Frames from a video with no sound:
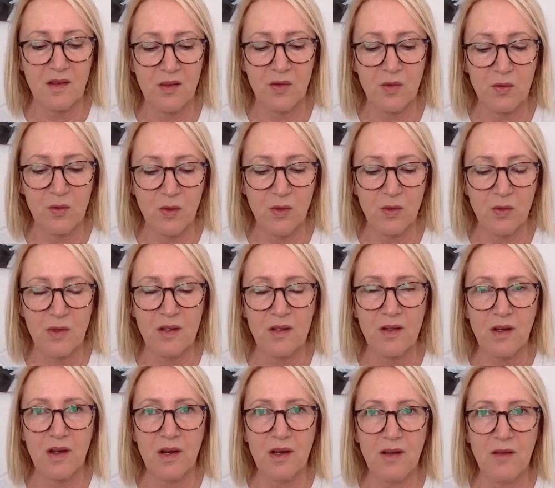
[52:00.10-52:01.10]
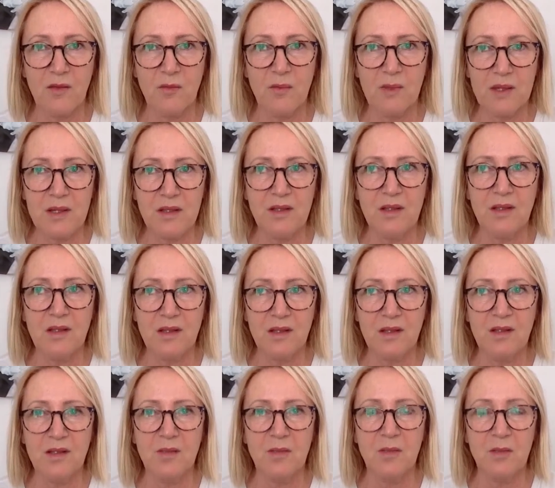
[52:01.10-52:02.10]
Rory and I have been
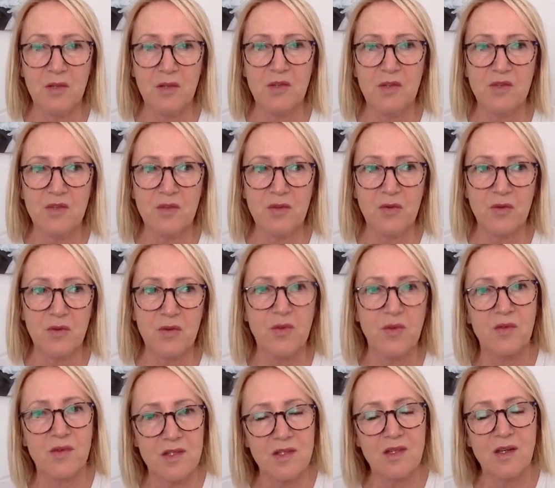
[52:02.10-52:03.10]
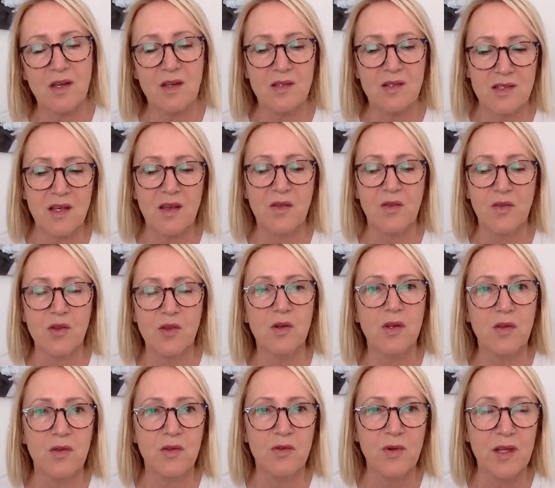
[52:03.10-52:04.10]
in ministry for, say, say
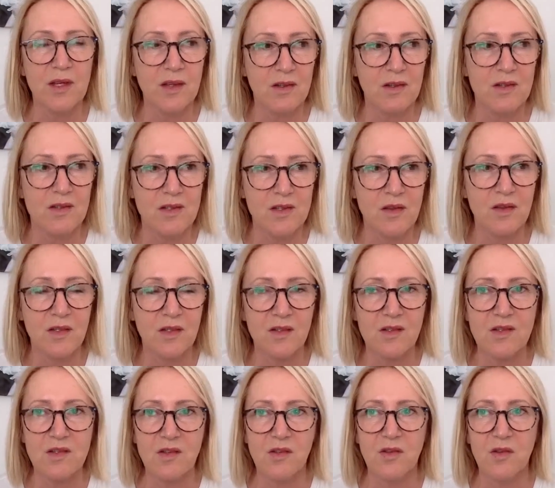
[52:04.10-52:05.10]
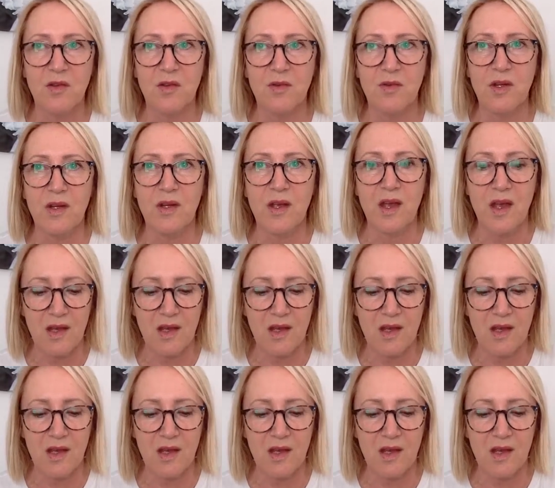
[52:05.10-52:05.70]
33 years. I think it's 33.